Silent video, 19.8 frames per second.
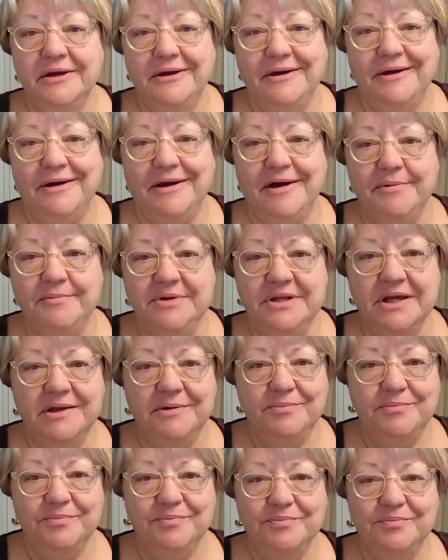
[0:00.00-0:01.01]
I'm
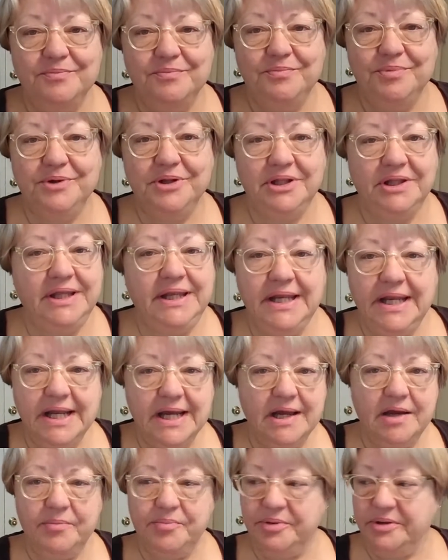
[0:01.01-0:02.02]
done cleaning
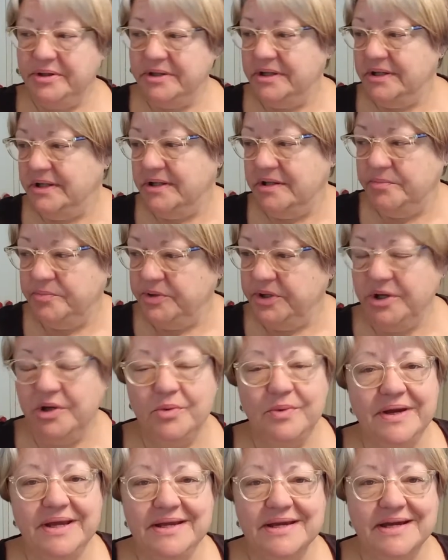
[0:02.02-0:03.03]
up, putting
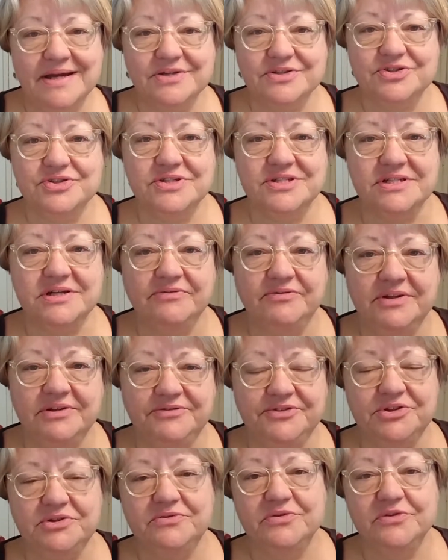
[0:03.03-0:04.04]
away extra stuff
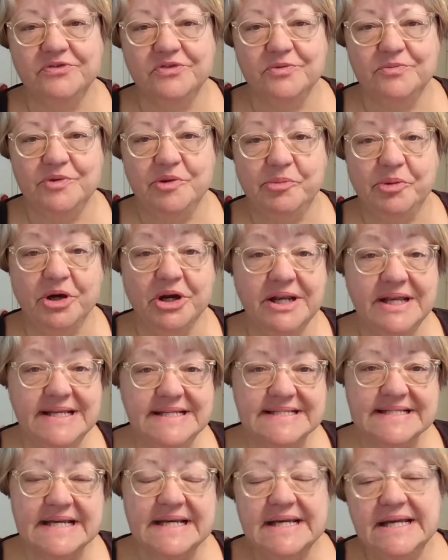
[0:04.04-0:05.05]
left over from the
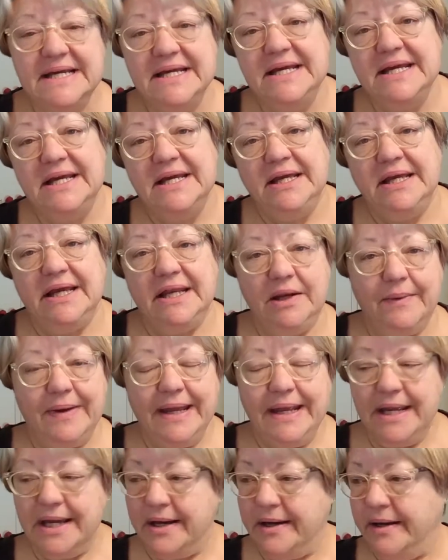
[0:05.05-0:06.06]
parties.
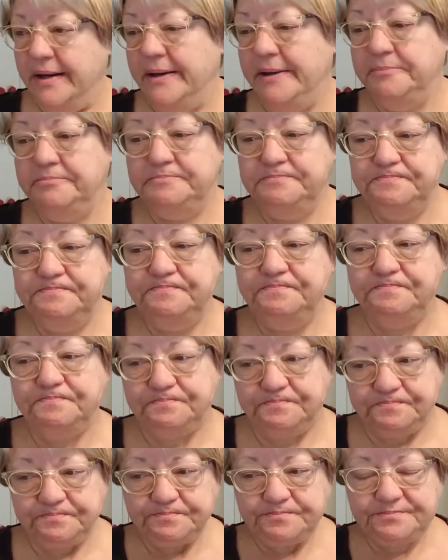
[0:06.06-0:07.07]
Anyway,
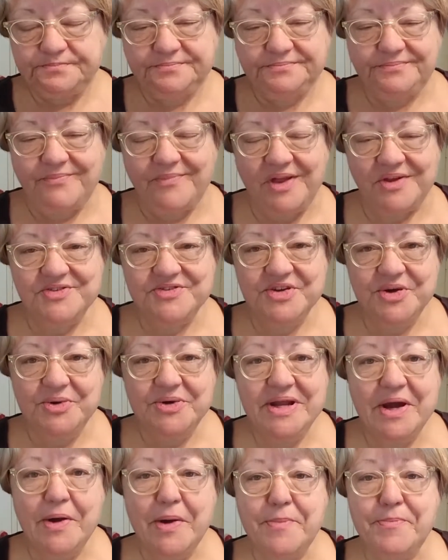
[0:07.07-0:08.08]
so
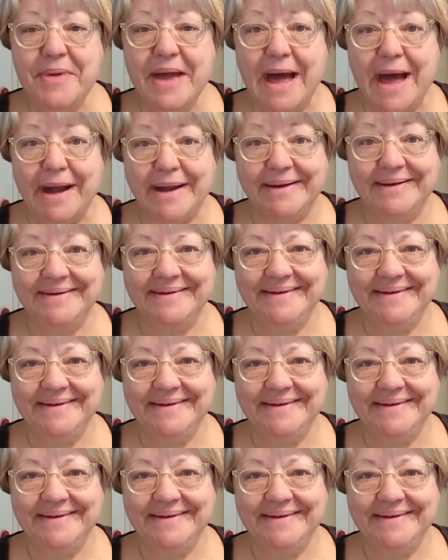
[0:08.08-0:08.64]
now I'm back.